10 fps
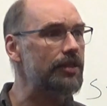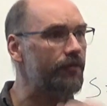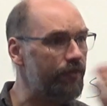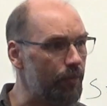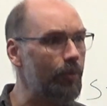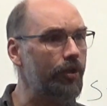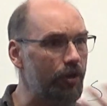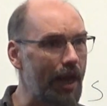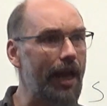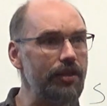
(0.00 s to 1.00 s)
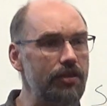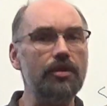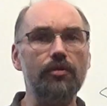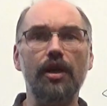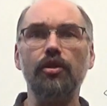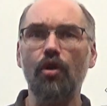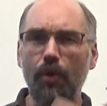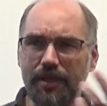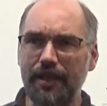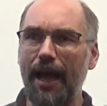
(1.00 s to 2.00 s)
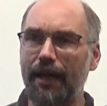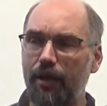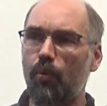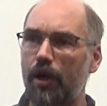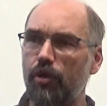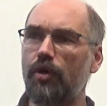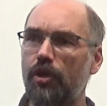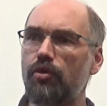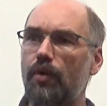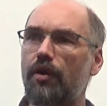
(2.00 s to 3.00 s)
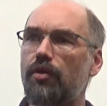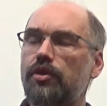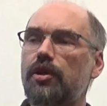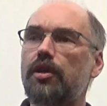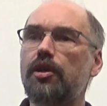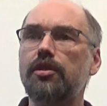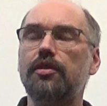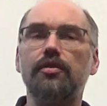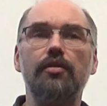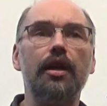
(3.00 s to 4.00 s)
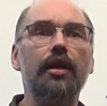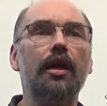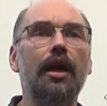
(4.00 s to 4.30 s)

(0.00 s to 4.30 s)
It's a familiar act to you, right? You know exactly what you can do under those conditions, right?